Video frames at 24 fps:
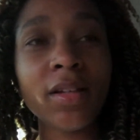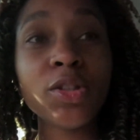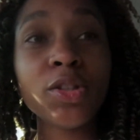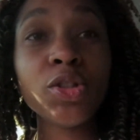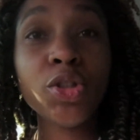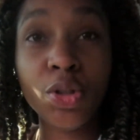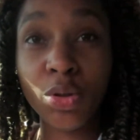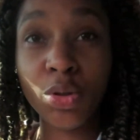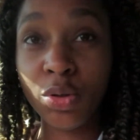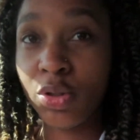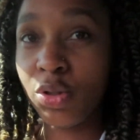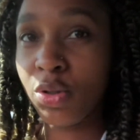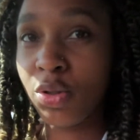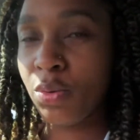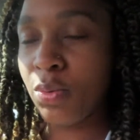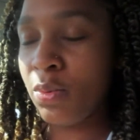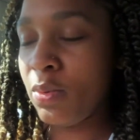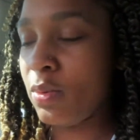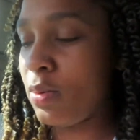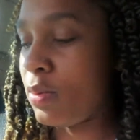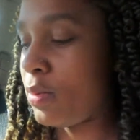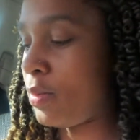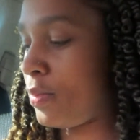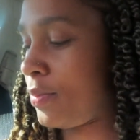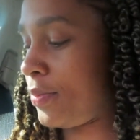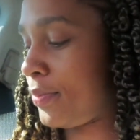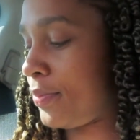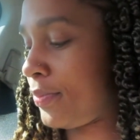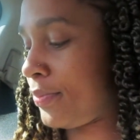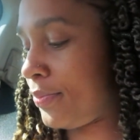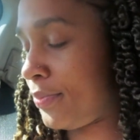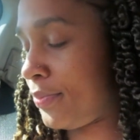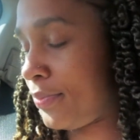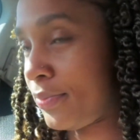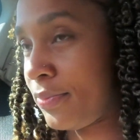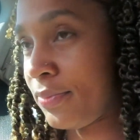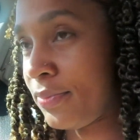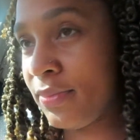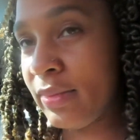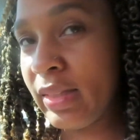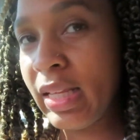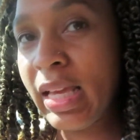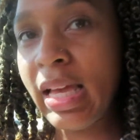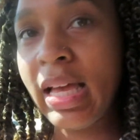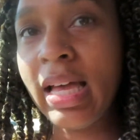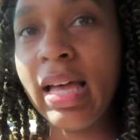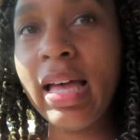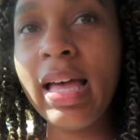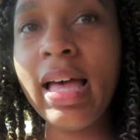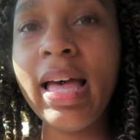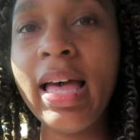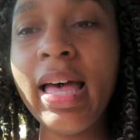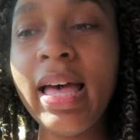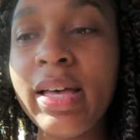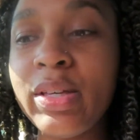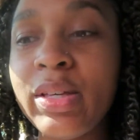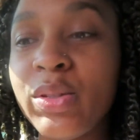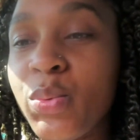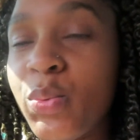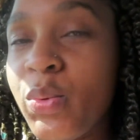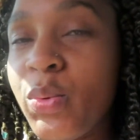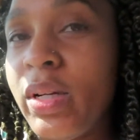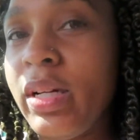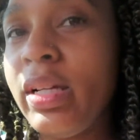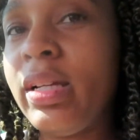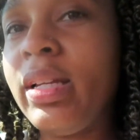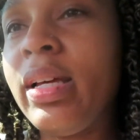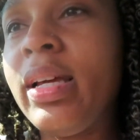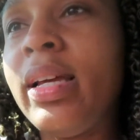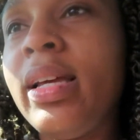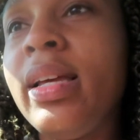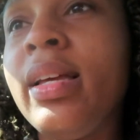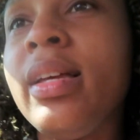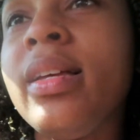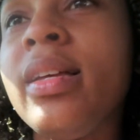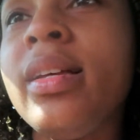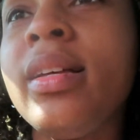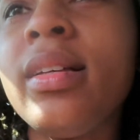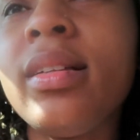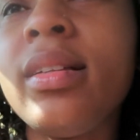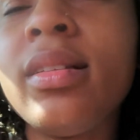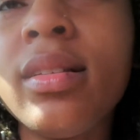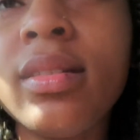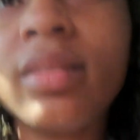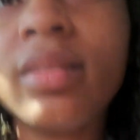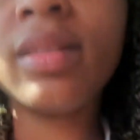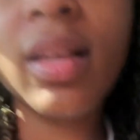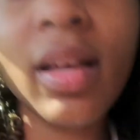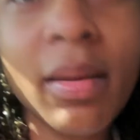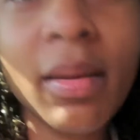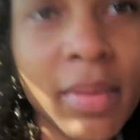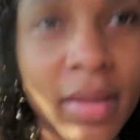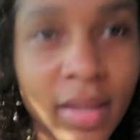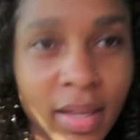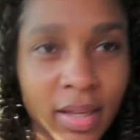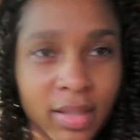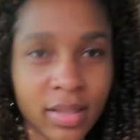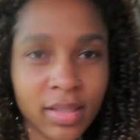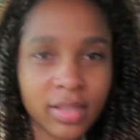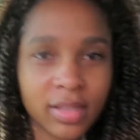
Juju has really. I got